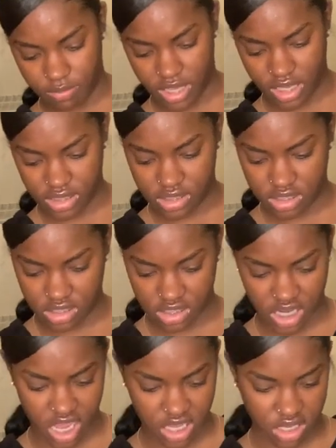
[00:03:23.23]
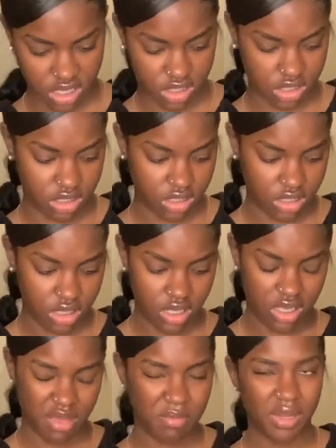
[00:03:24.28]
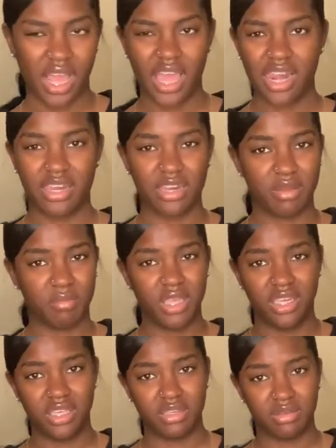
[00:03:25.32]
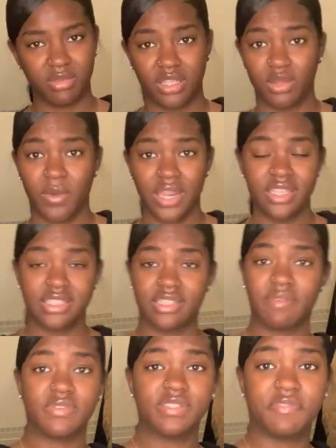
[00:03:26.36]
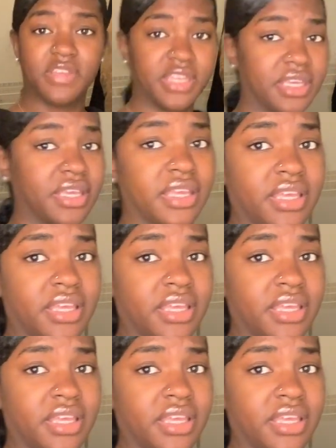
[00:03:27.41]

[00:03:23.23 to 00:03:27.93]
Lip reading: pants and the jacket. But I got it in a medium, and the way this stuff is fitting.